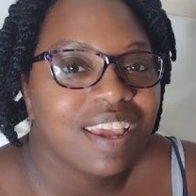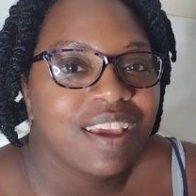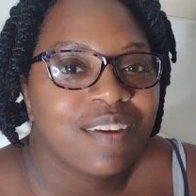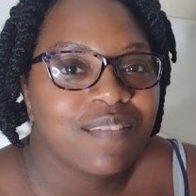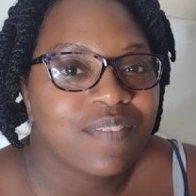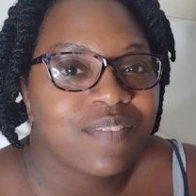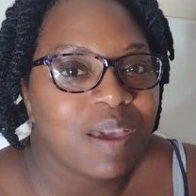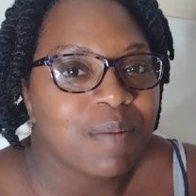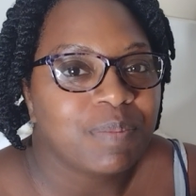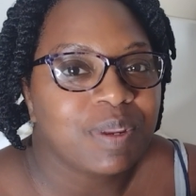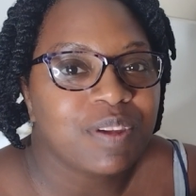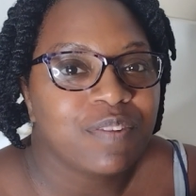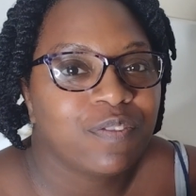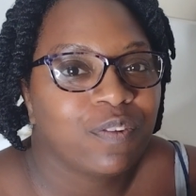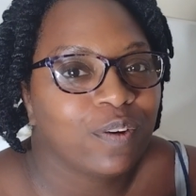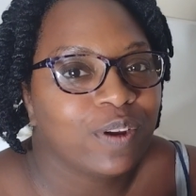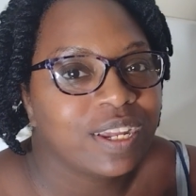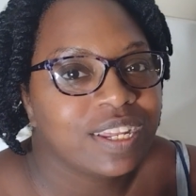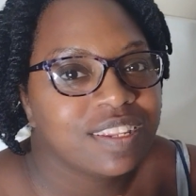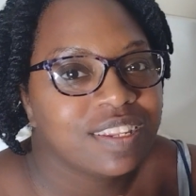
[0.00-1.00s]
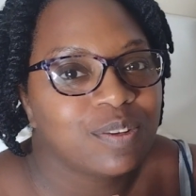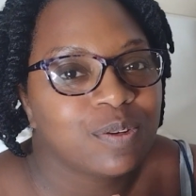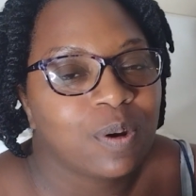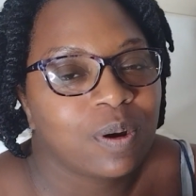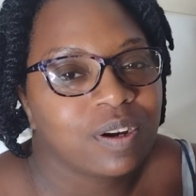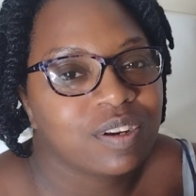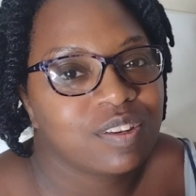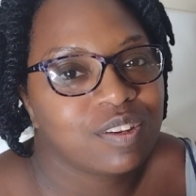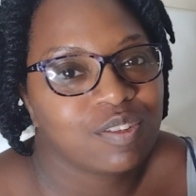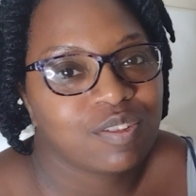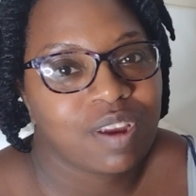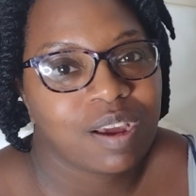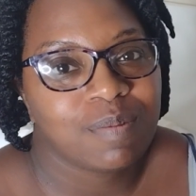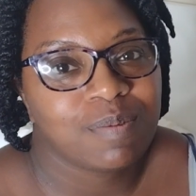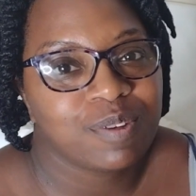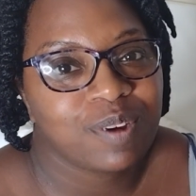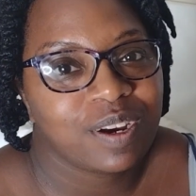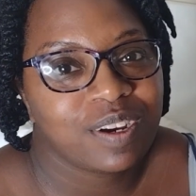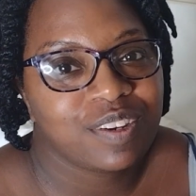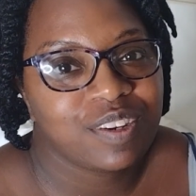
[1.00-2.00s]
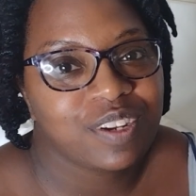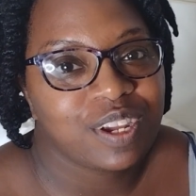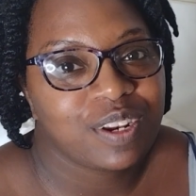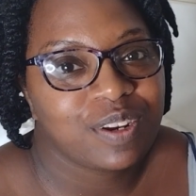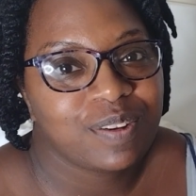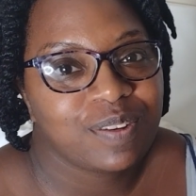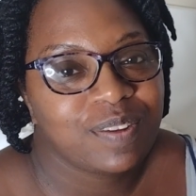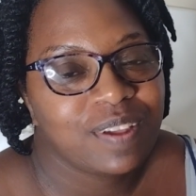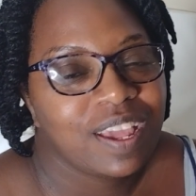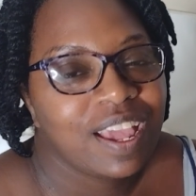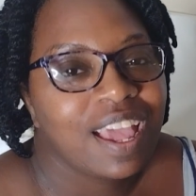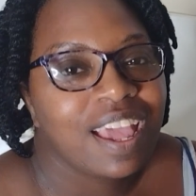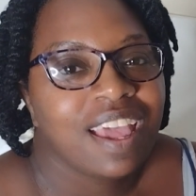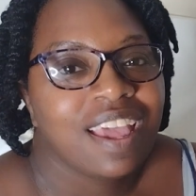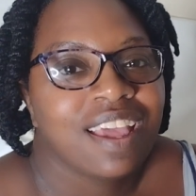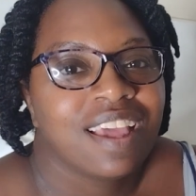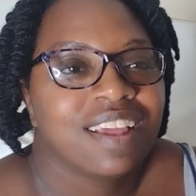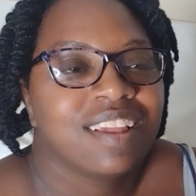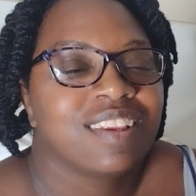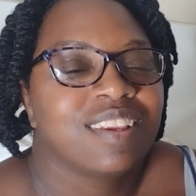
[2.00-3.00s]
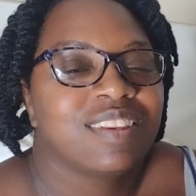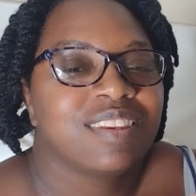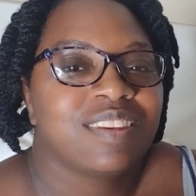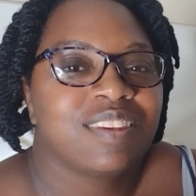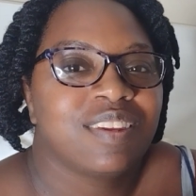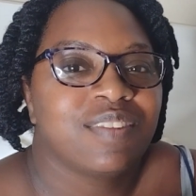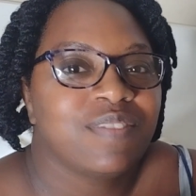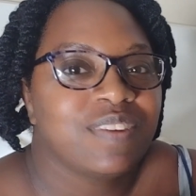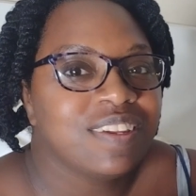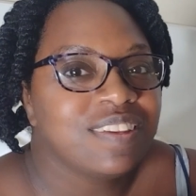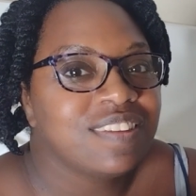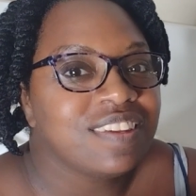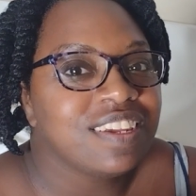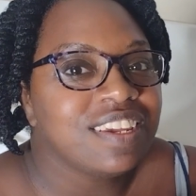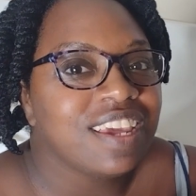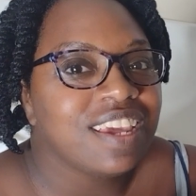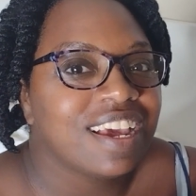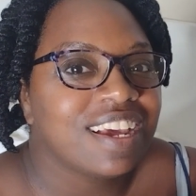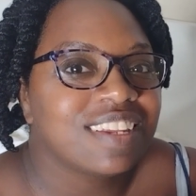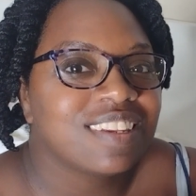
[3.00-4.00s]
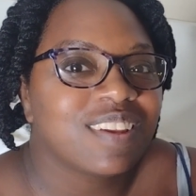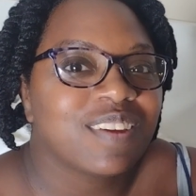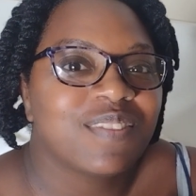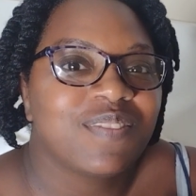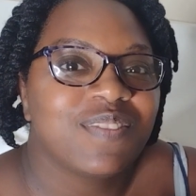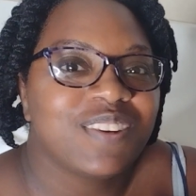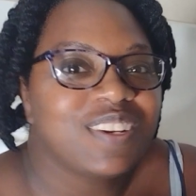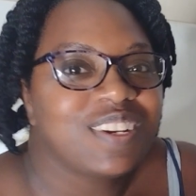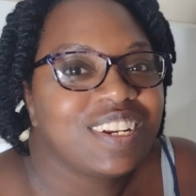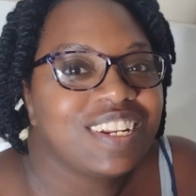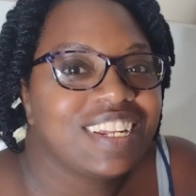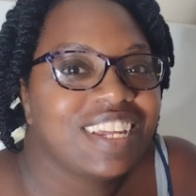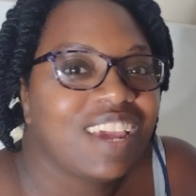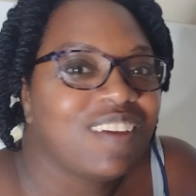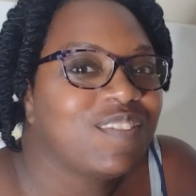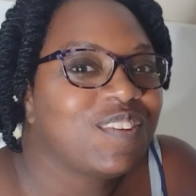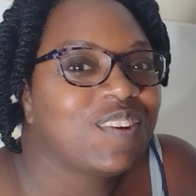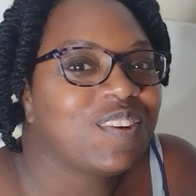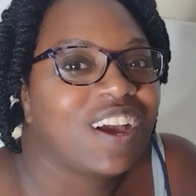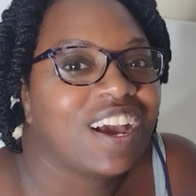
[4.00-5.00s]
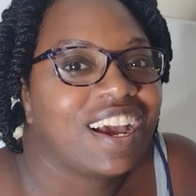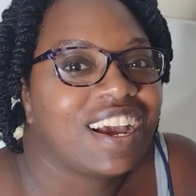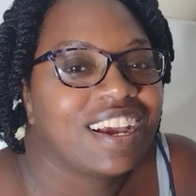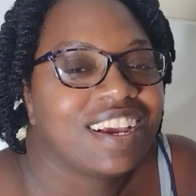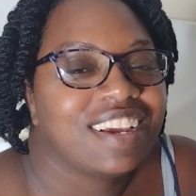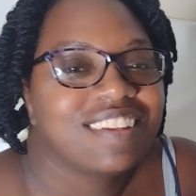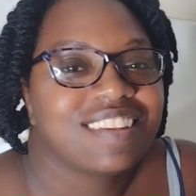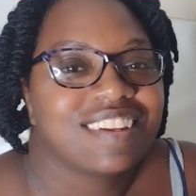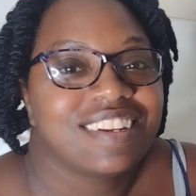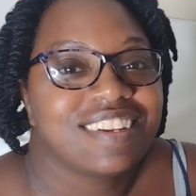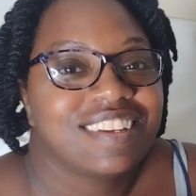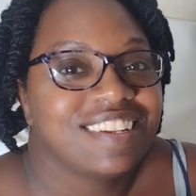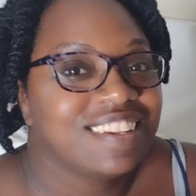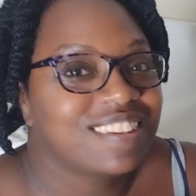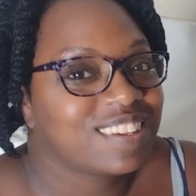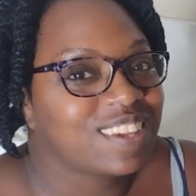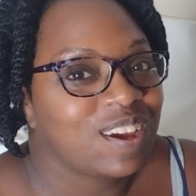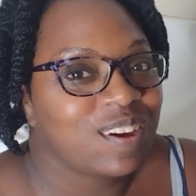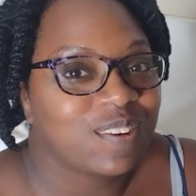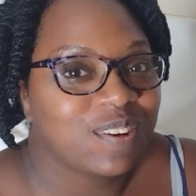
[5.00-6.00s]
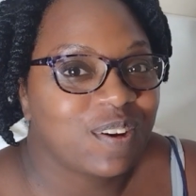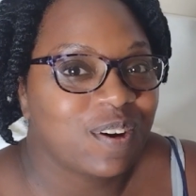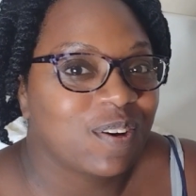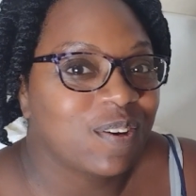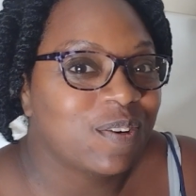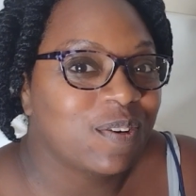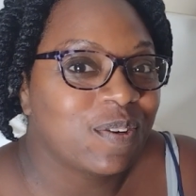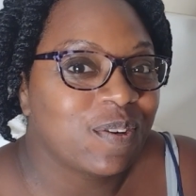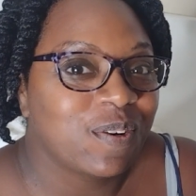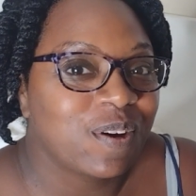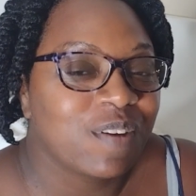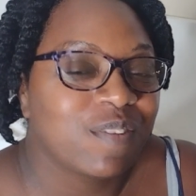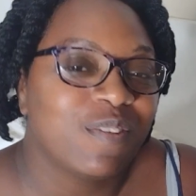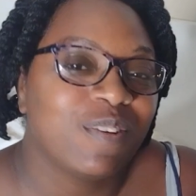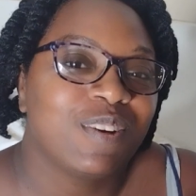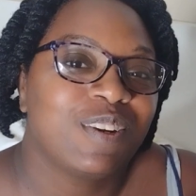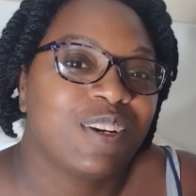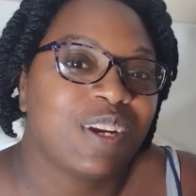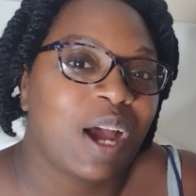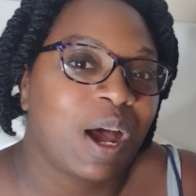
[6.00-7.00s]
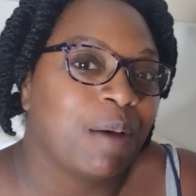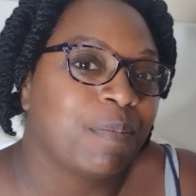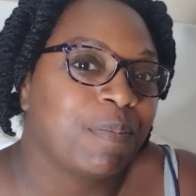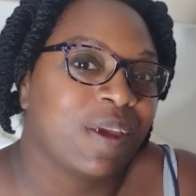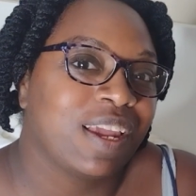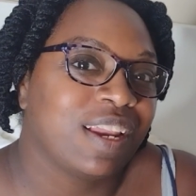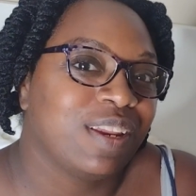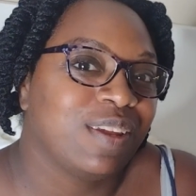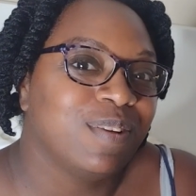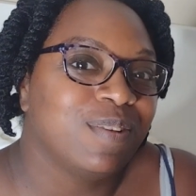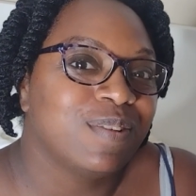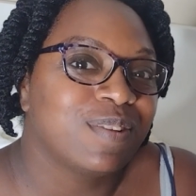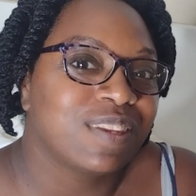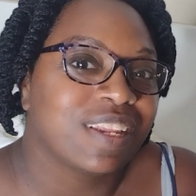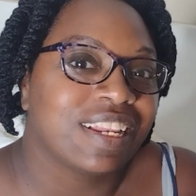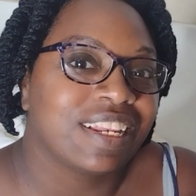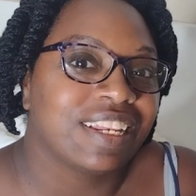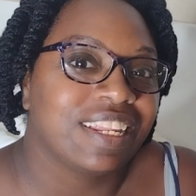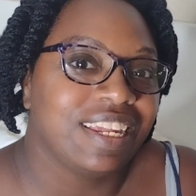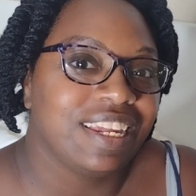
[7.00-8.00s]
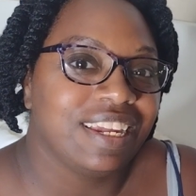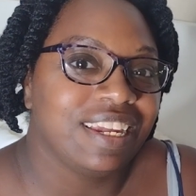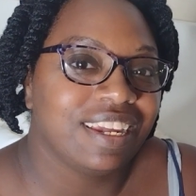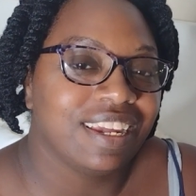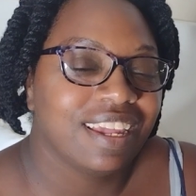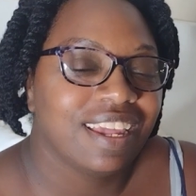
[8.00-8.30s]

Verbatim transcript: family friends who are subscribed to our channel, Tivisiy has officially gave you guys a discount code if you shop and use the link